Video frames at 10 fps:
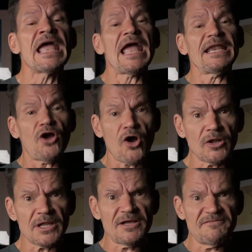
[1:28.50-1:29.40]
and
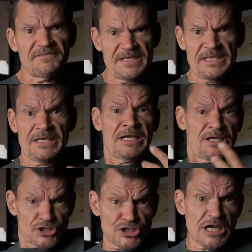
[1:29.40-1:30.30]
all of the
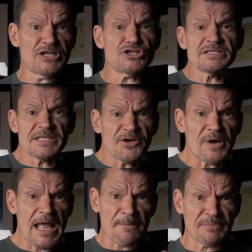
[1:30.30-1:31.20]
changes that are
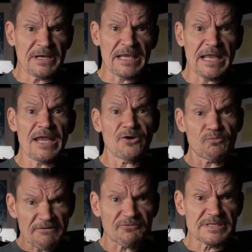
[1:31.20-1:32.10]
happening and a
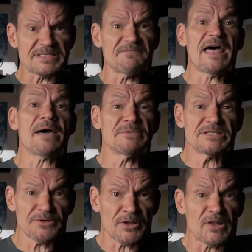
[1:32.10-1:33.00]
reference of that
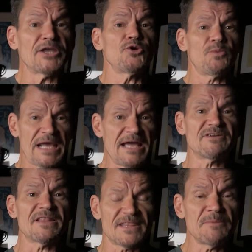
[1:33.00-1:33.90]
material like you would have
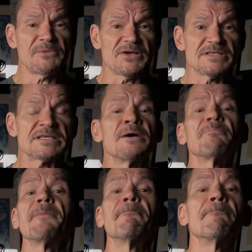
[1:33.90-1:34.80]
in thumbnails,
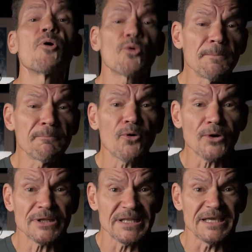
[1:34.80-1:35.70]
but more
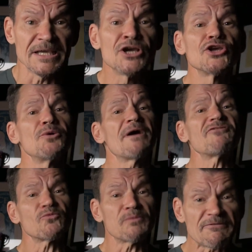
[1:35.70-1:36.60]
importantly, you have a
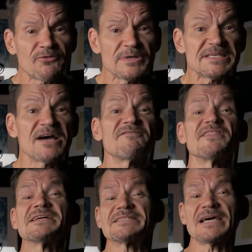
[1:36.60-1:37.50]
reference of
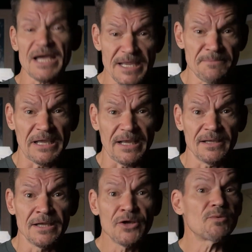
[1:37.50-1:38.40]
the timing,
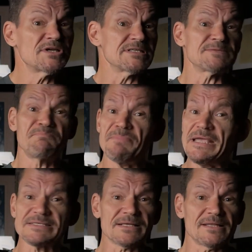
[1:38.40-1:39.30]
which is
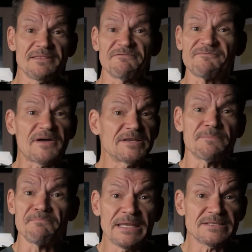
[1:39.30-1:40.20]
basically the
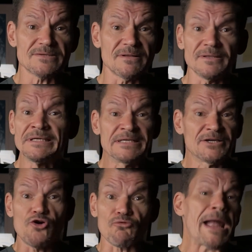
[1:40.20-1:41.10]
fundamental
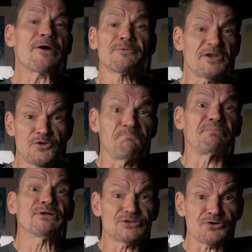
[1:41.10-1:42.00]
ground that you
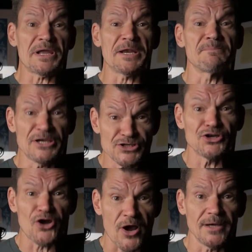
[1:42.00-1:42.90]
build your animation
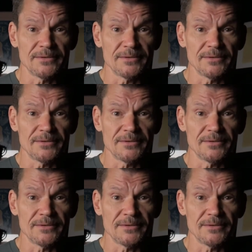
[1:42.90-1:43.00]
on.